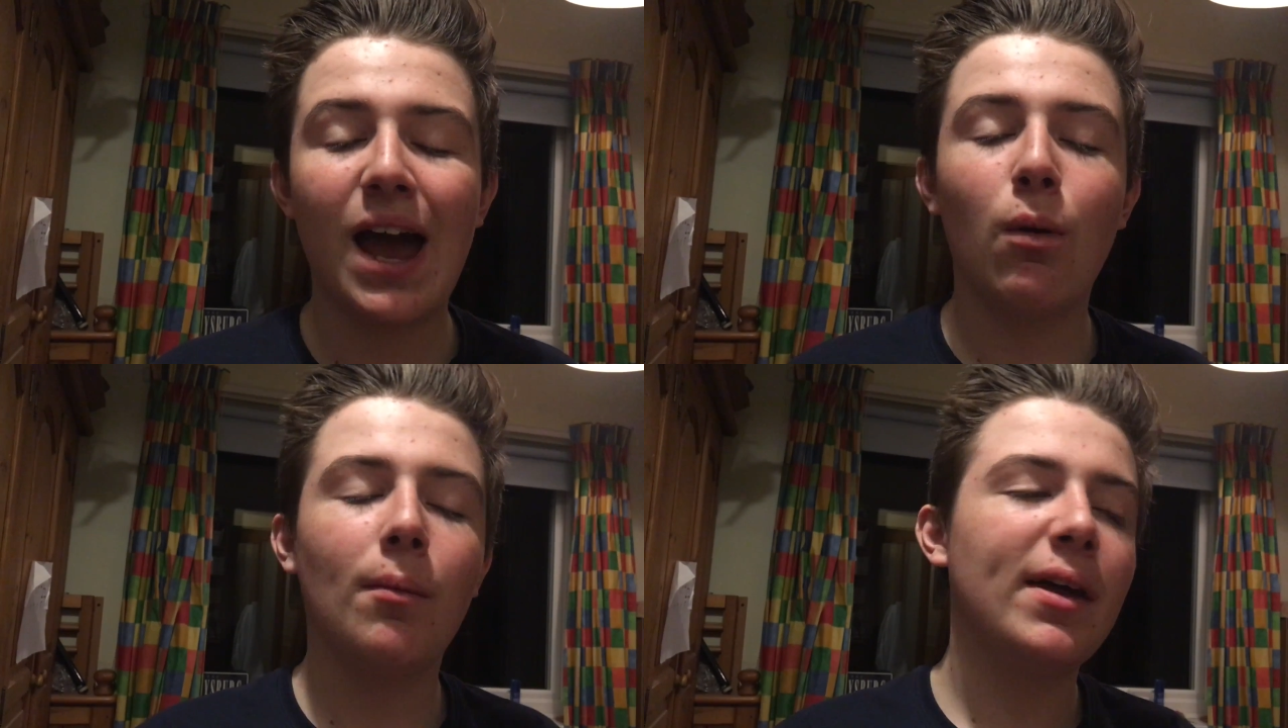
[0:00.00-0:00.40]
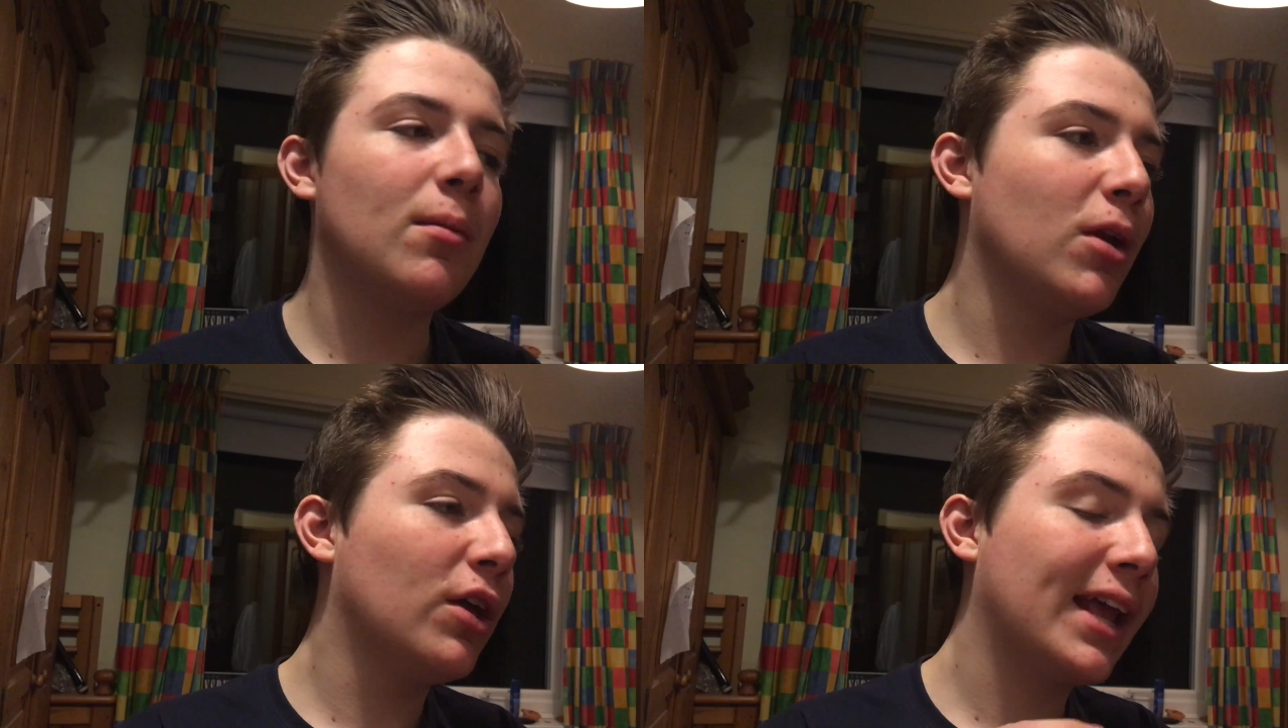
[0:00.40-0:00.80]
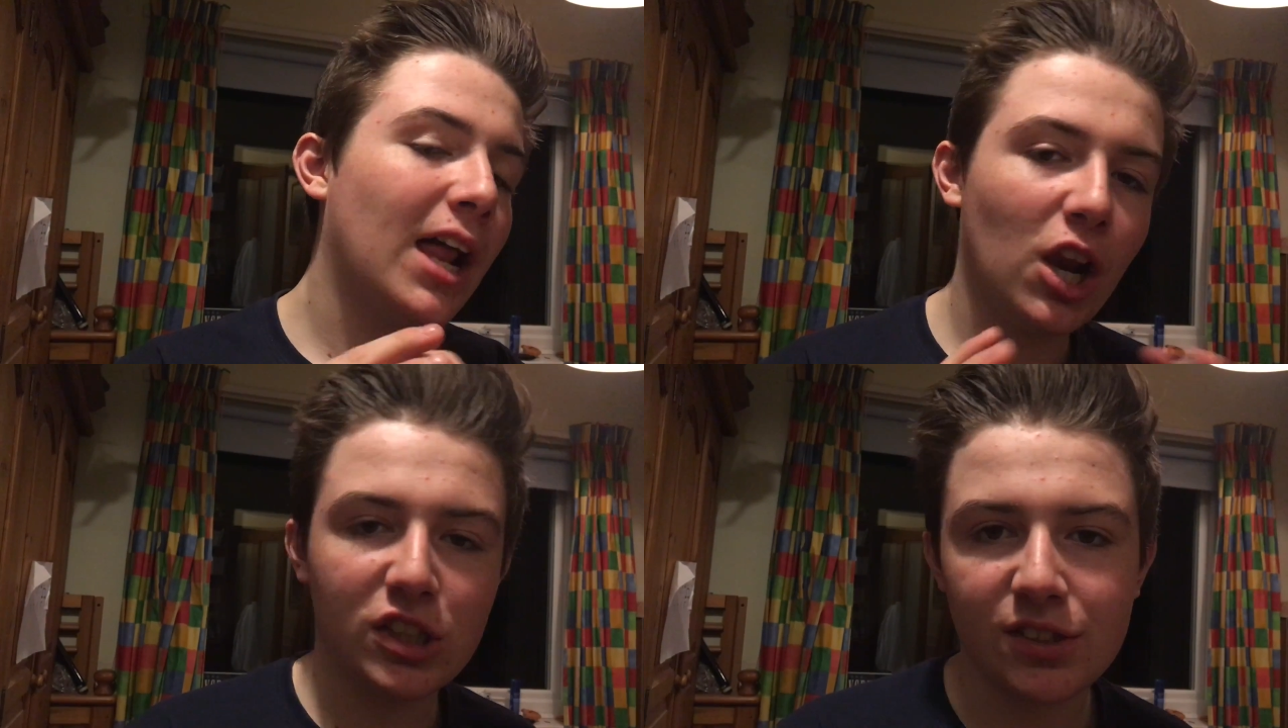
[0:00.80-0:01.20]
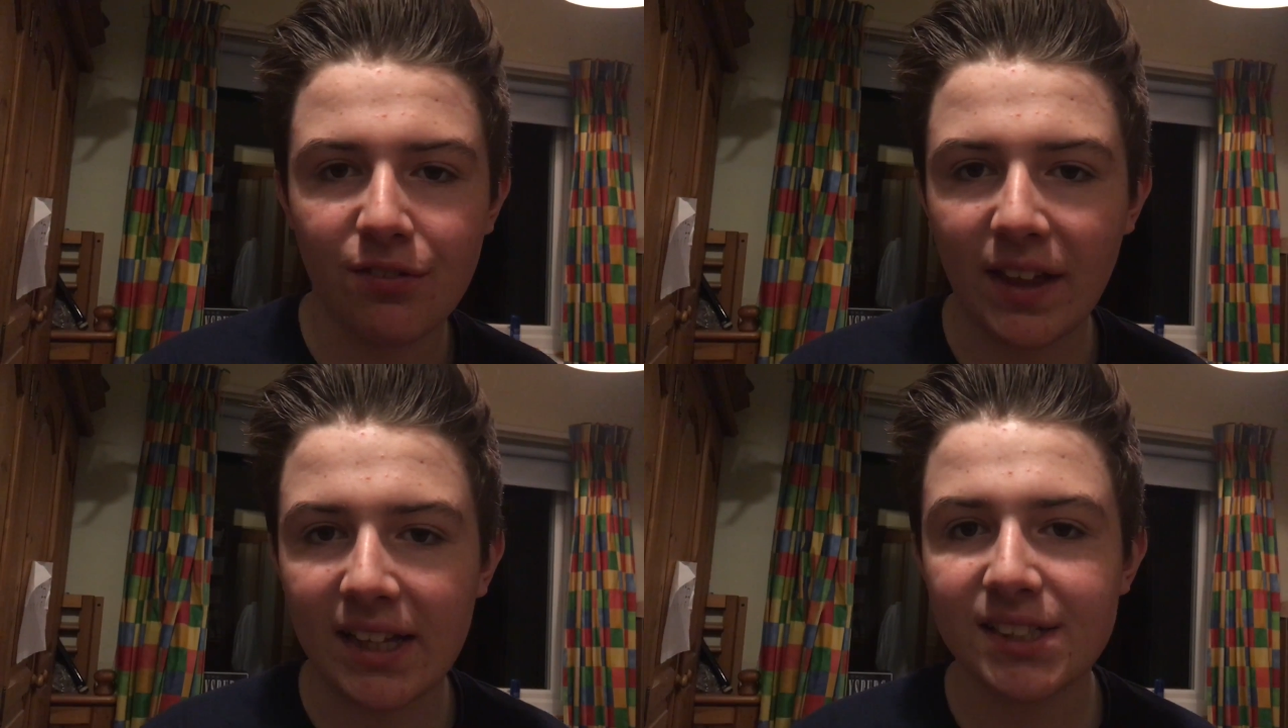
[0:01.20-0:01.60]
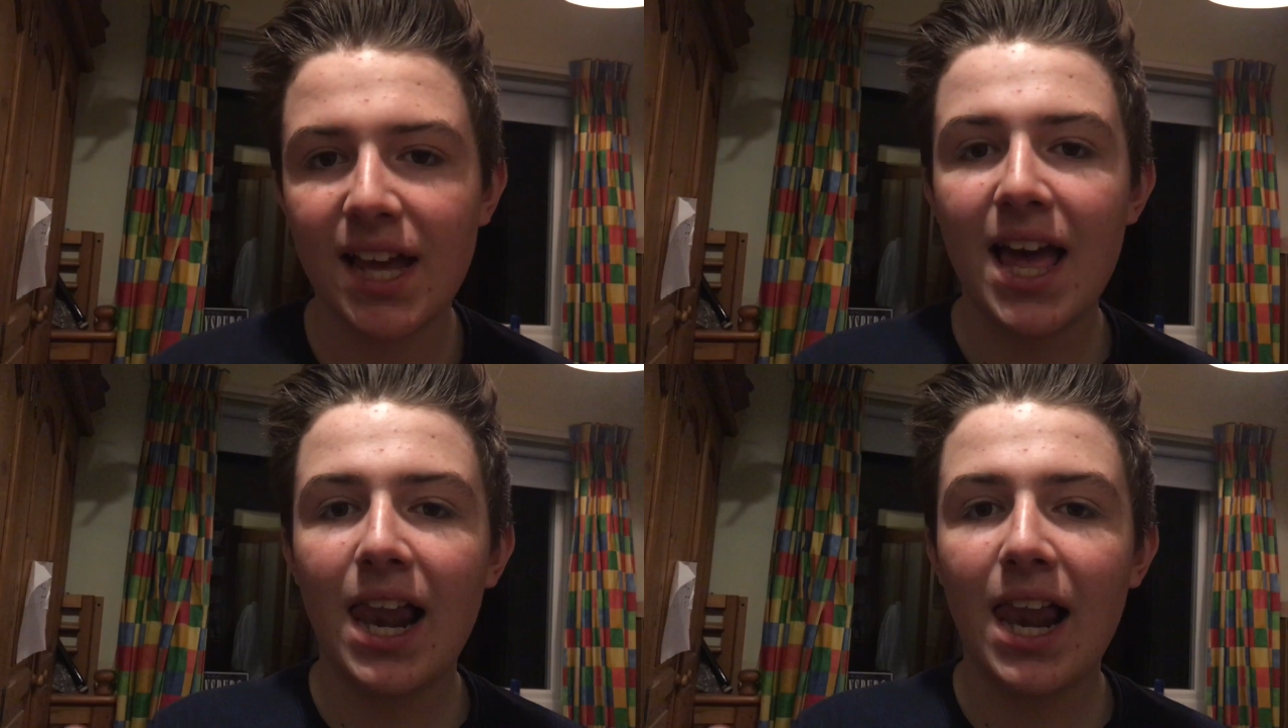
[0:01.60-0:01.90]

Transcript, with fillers: I will be uploading a lot of things